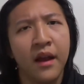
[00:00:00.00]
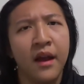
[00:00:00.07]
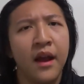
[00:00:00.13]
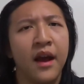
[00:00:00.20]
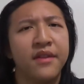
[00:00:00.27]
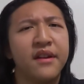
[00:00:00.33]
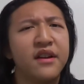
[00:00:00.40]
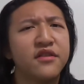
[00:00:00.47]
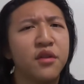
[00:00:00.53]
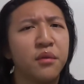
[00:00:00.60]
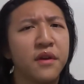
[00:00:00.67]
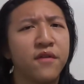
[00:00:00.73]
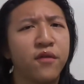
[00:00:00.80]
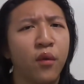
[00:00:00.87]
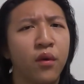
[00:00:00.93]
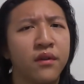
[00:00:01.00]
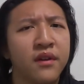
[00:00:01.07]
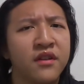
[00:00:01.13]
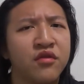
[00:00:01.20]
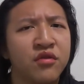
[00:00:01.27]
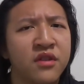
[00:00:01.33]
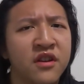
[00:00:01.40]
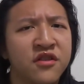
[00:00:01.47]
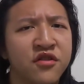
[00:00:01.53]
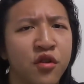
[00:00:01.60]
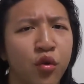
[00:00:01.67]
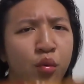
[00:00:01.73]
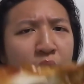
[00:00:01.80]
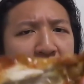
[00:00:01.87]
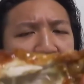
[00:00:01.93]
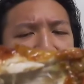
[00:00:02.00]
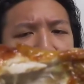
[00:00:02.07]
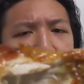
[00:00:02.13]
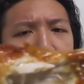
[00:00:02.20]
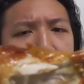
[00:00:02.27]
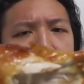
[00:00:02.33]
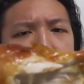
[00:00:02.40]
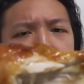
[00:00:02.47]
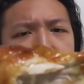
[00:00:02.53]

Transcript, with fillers: I think it's only for the traditional wings though